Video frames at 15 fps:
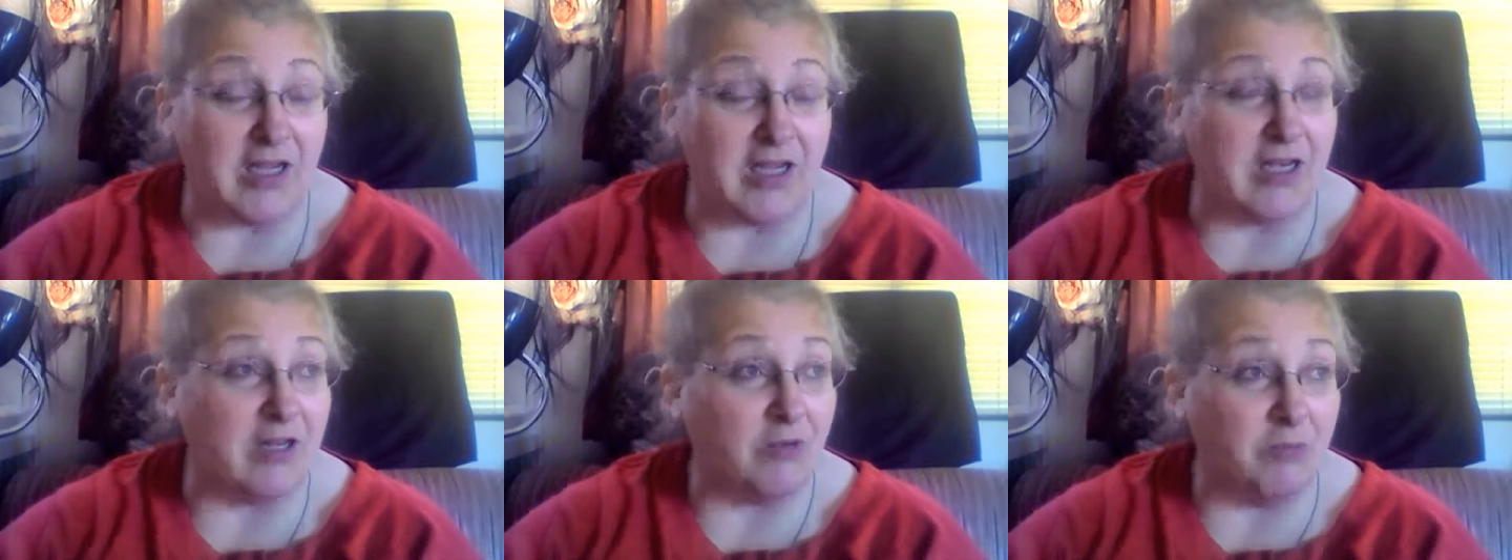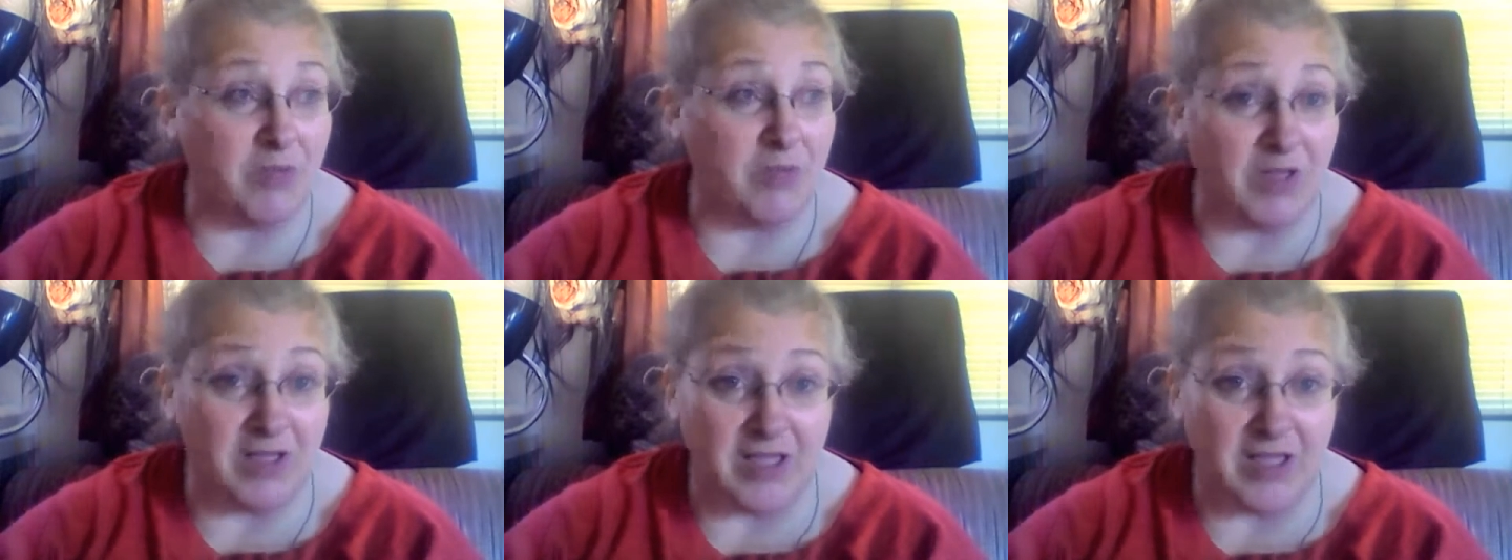and
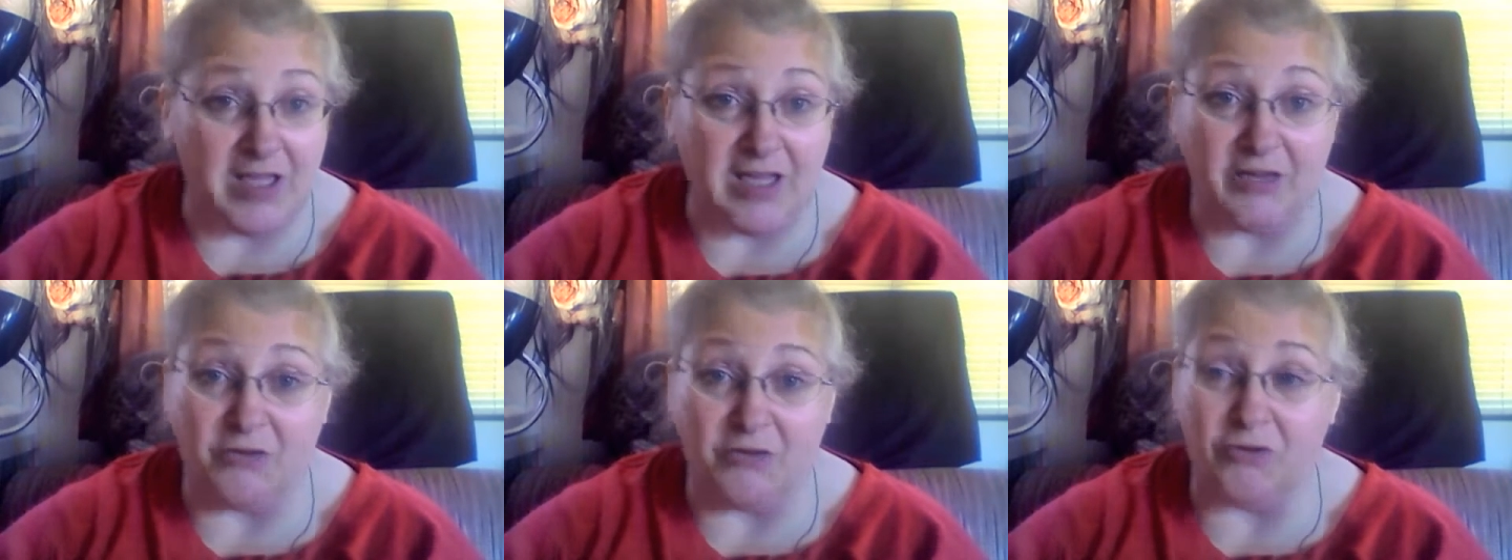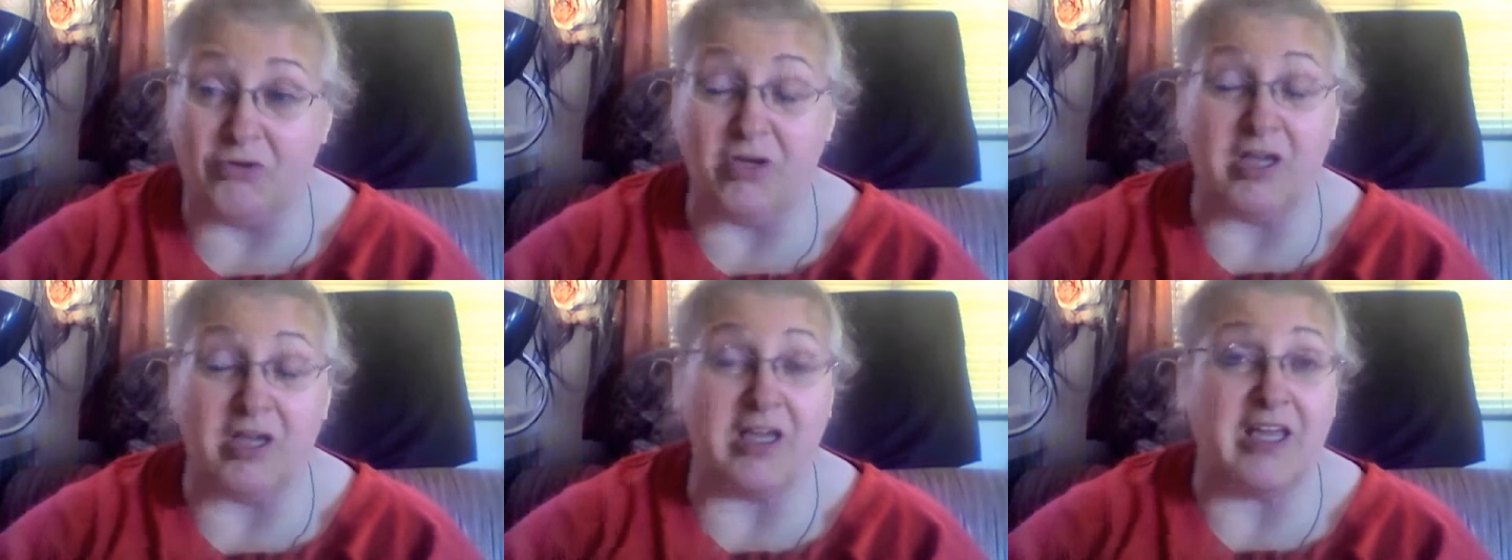hillbilly as you
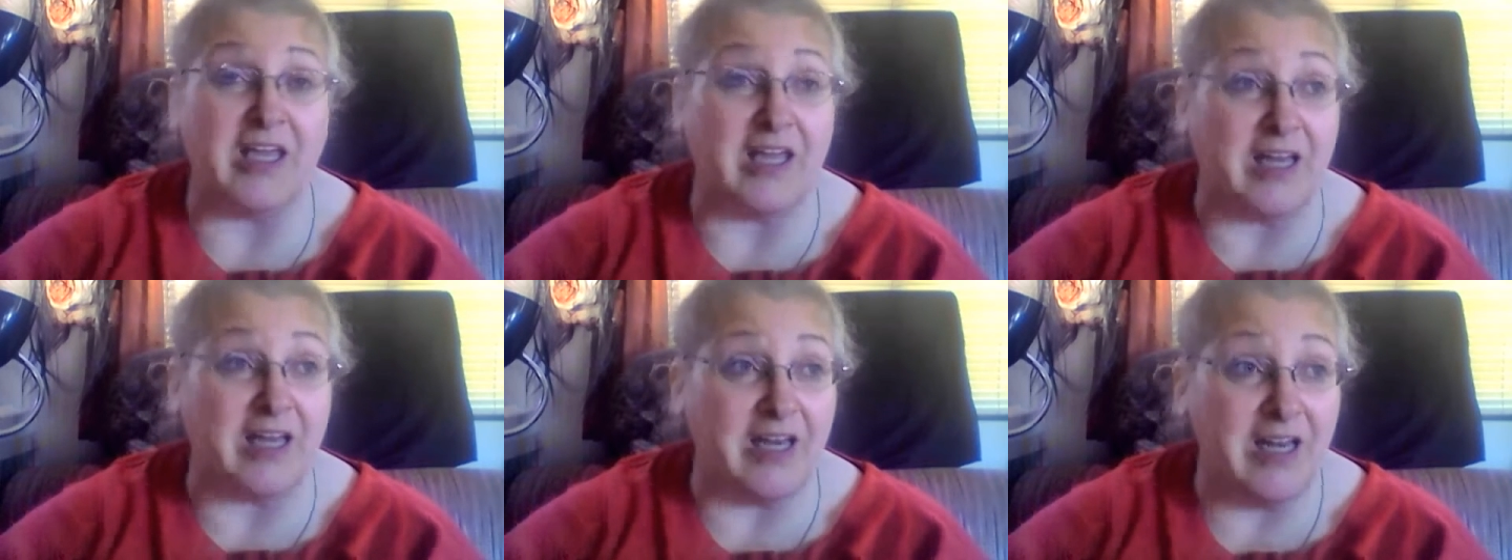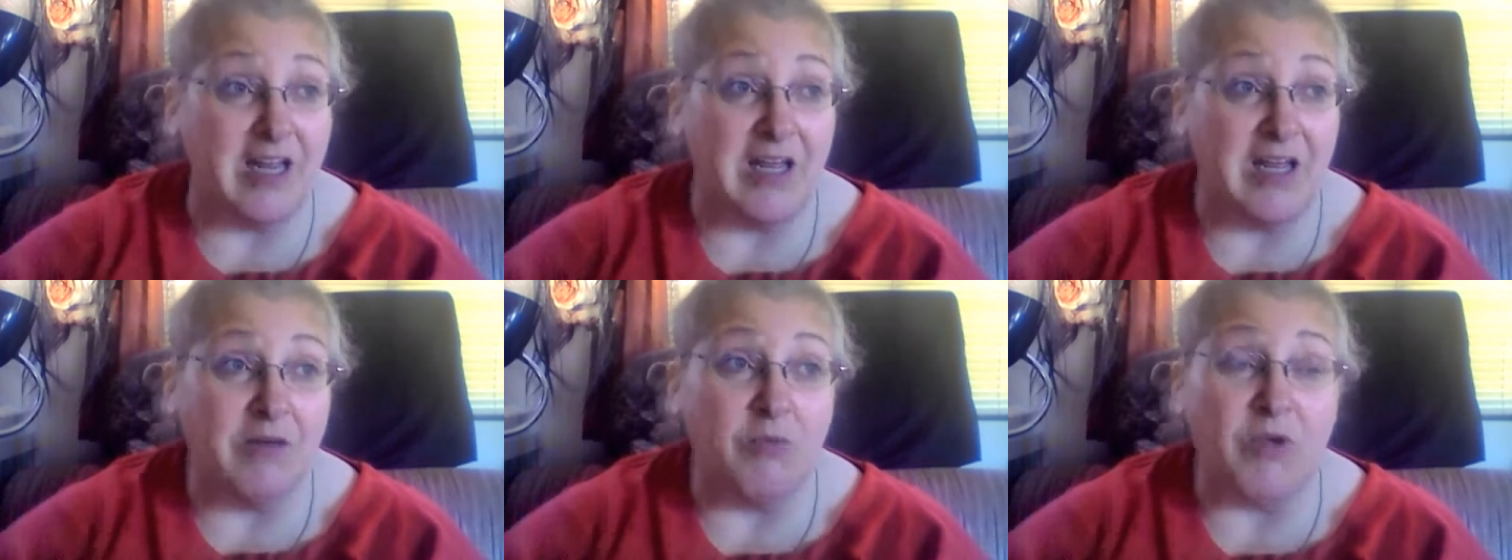could get.
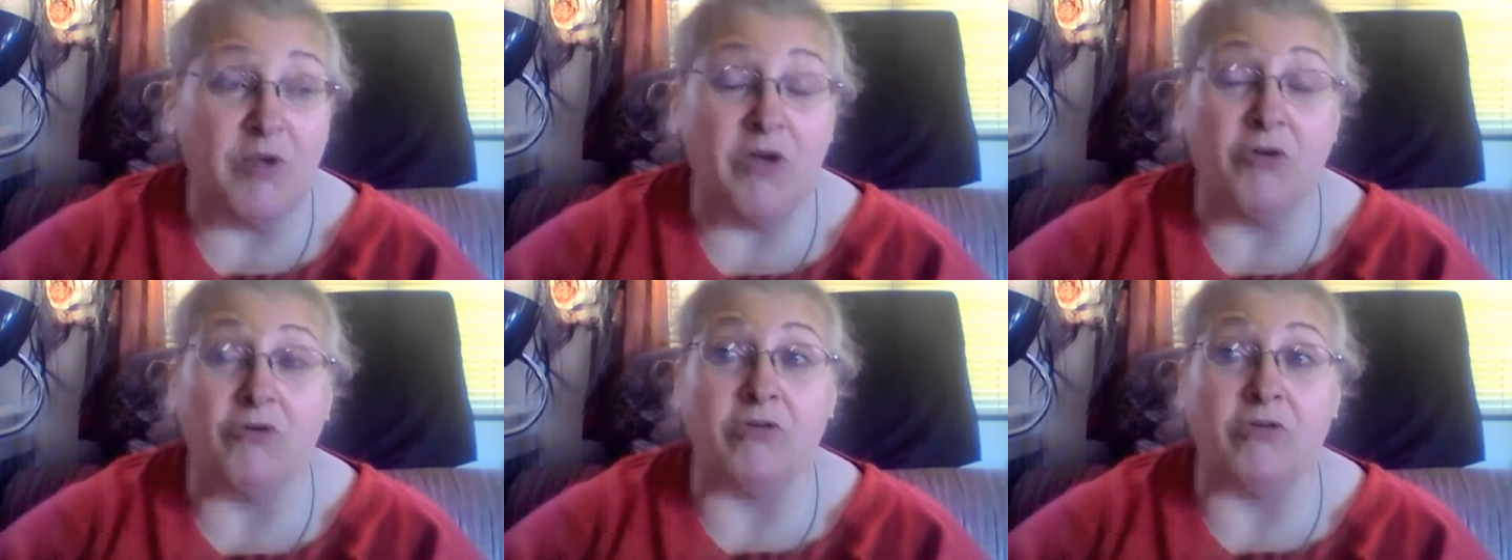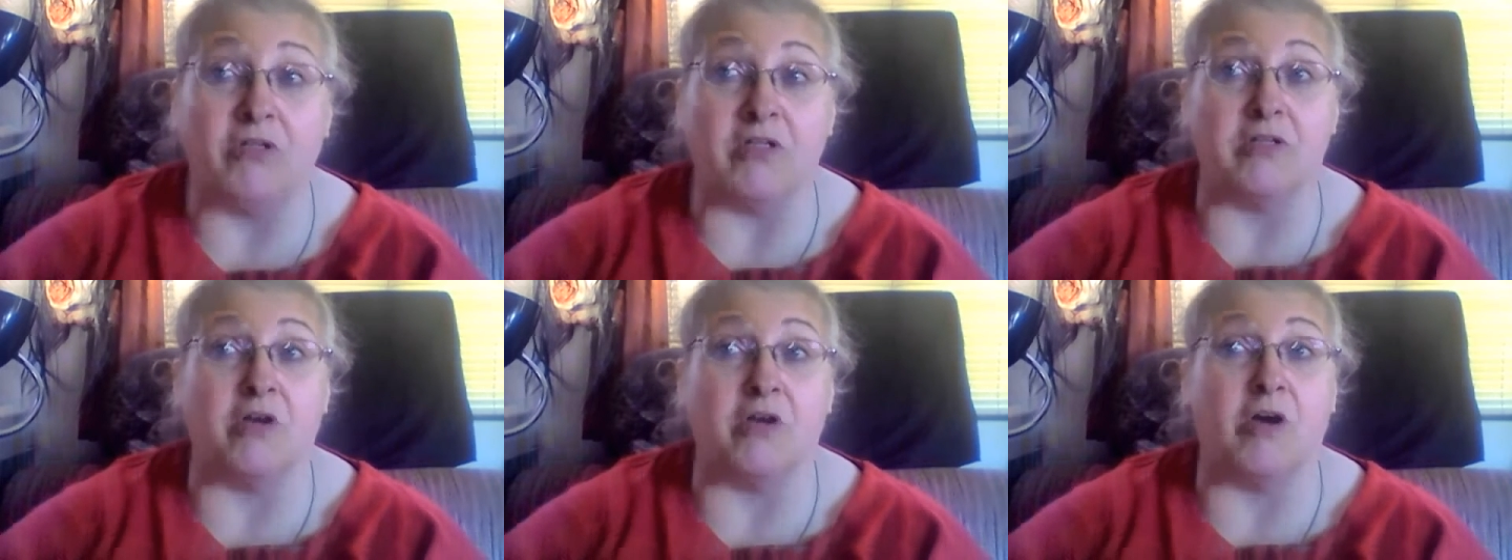We heard
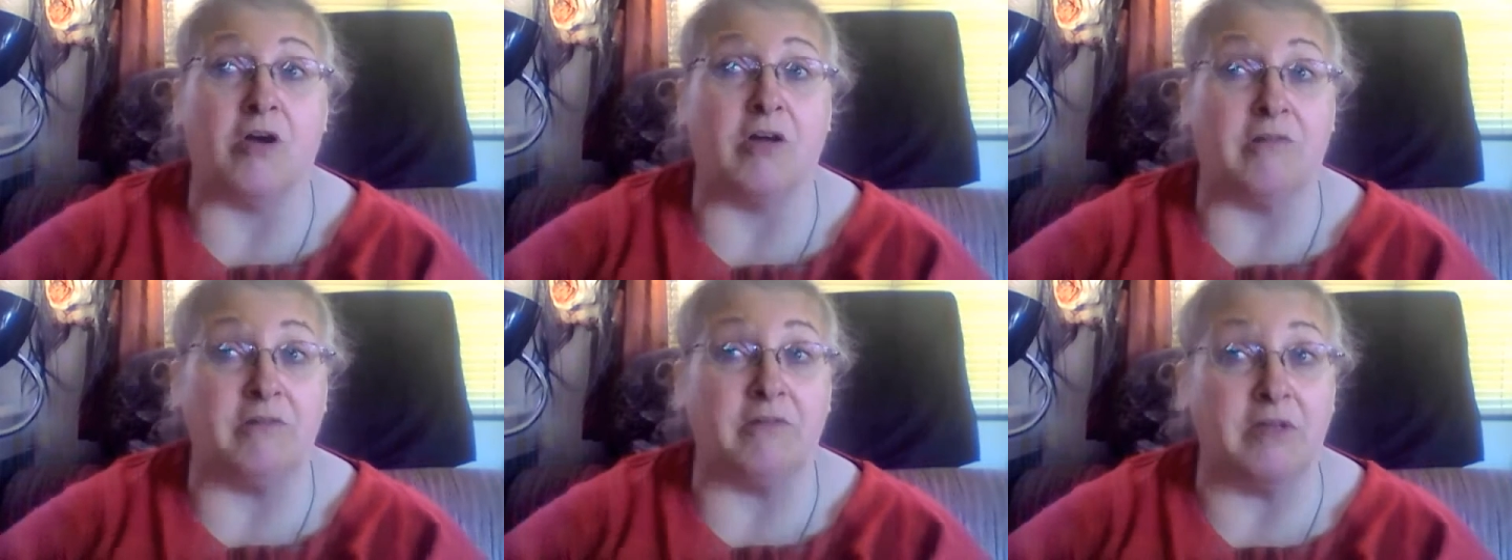the song of